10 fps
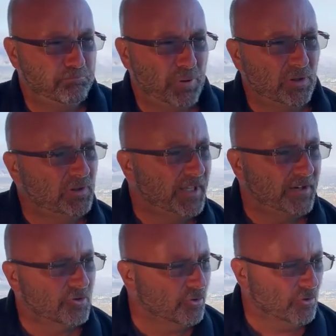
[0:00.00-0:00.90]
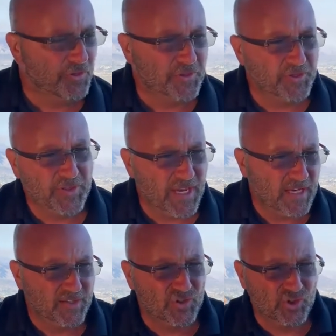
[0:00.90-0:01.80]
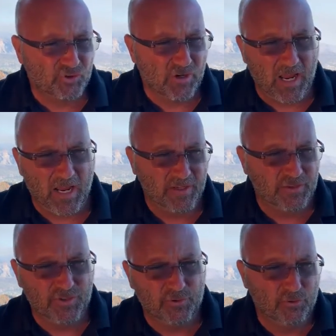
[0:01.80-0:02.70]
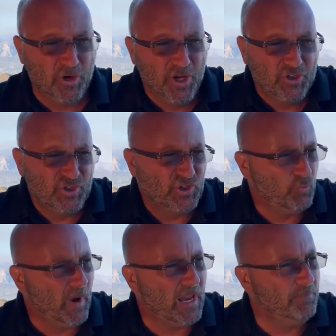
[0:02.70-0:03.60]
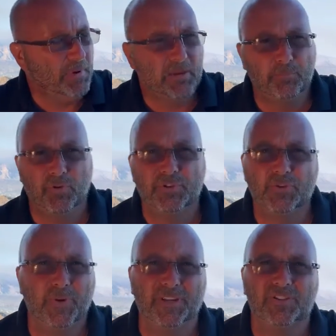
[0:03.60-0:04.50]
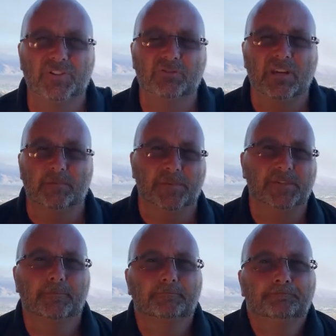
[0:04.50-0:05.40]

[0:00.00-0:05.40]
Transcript: political things trying to sway people to extremes.